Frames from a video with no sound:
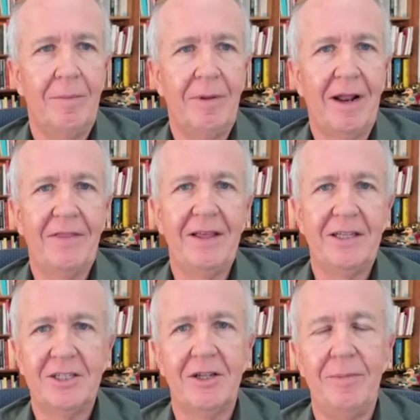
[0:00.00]
But I think
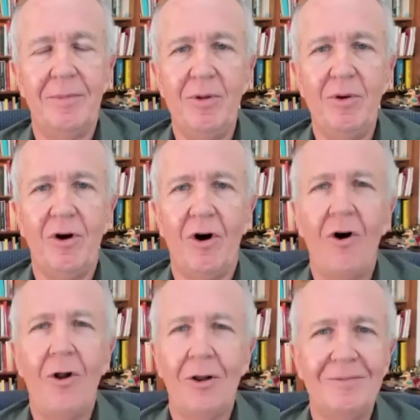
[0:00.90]
it's going to be mute
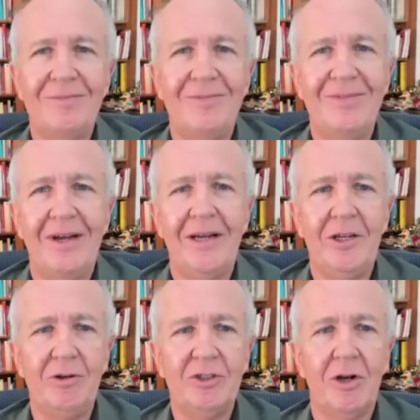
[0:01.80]
all and
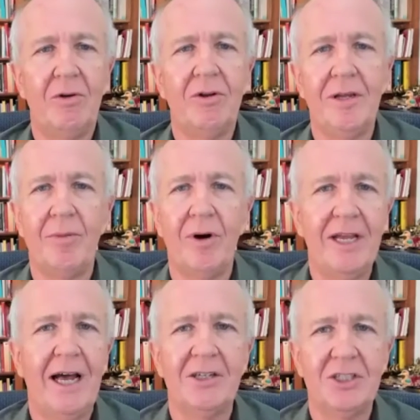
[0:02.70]
use it only in
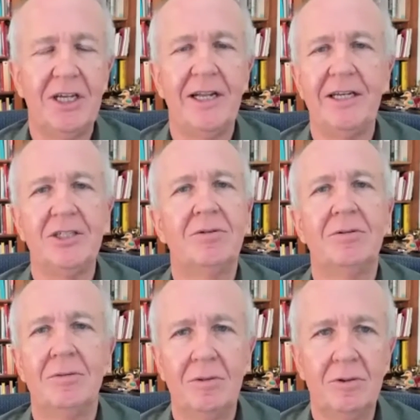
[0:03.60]
breakout settings
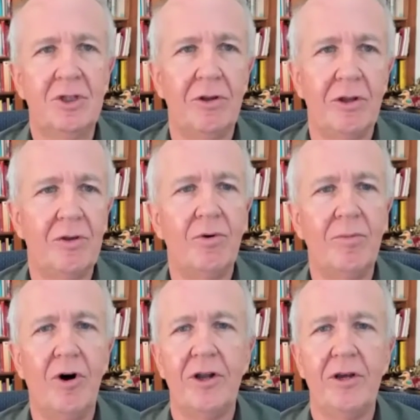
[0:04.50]
so that the
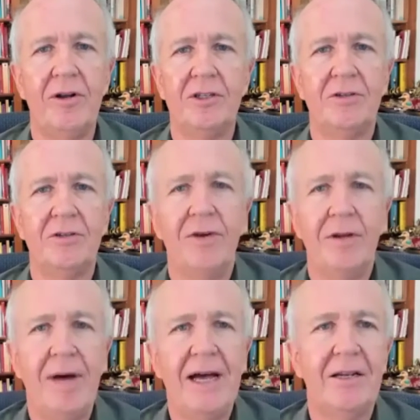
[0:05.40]
room audio doesn't
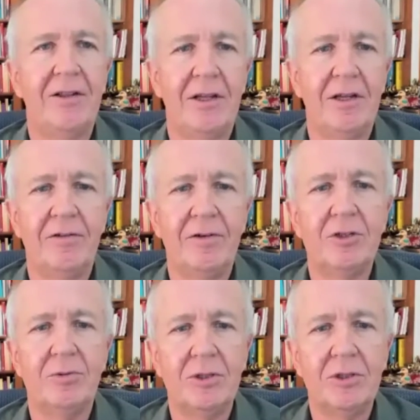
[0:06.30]
feed back to the
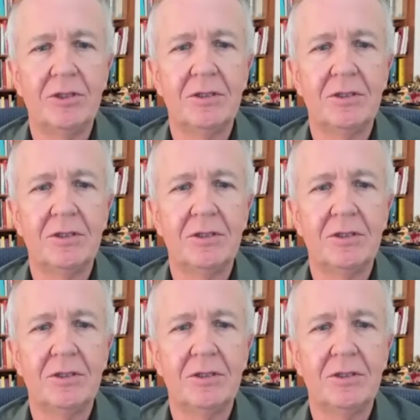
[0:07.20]
individuals.